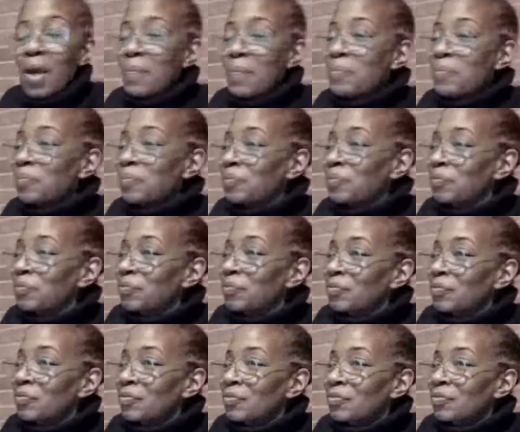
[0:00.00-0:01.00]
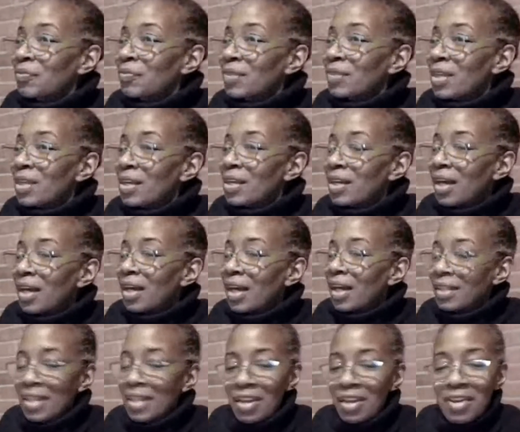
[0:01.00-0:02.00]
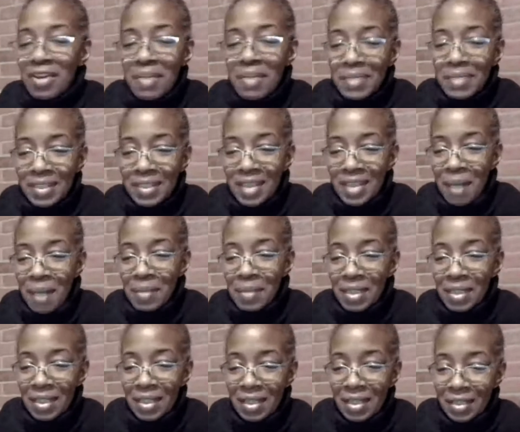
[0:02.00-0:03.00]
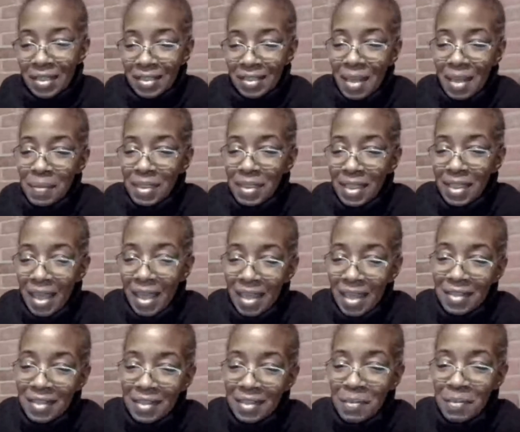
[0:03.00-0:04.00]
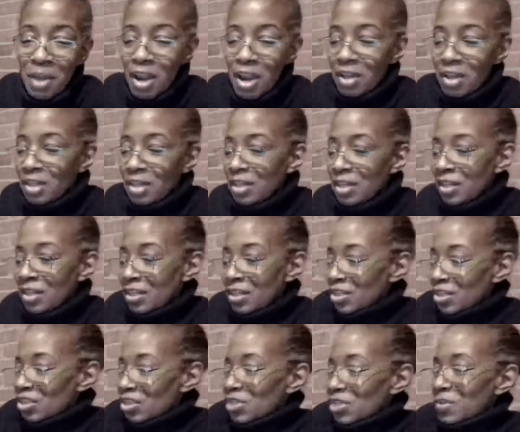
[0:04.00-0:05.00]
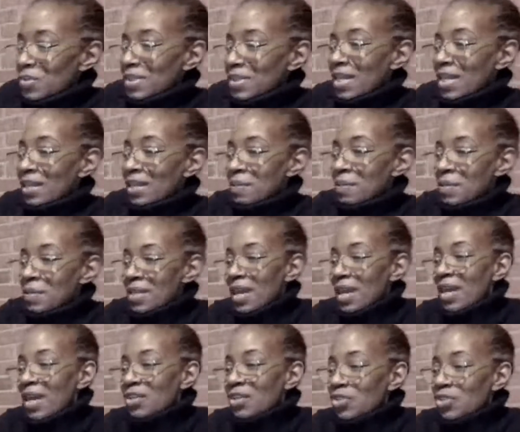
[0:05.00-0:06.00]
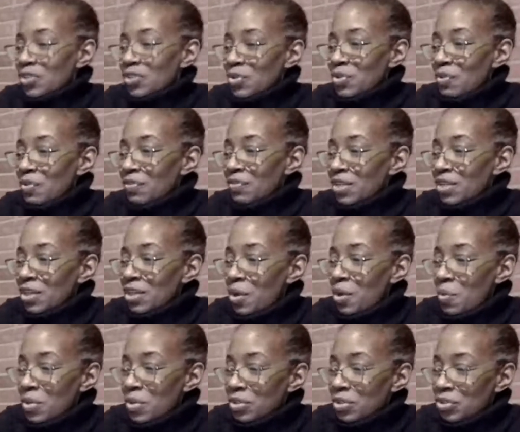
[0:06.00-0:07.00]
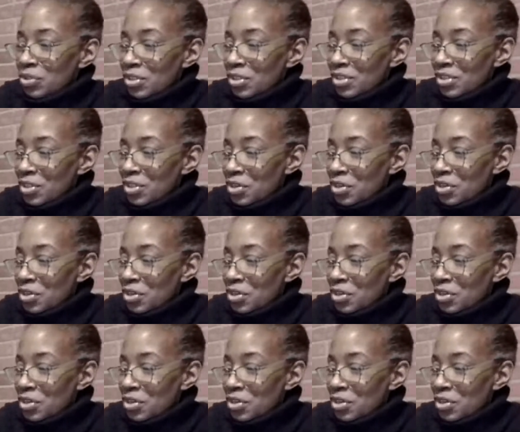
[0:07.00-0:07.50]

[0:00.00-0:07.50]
I think her name is Dominique ASMR. She was telling me that I should do a video with just the cooking sounds